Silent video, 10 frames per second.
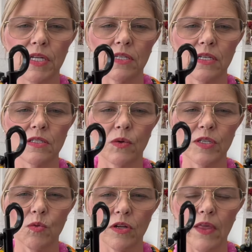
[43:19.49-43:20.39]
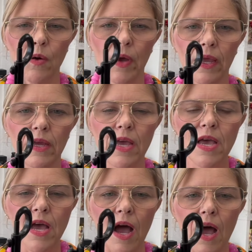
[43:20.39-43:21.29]
but it doesn't always work that
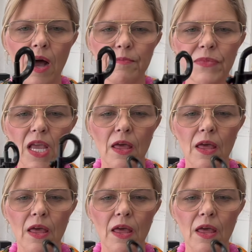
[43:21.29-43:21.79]
way.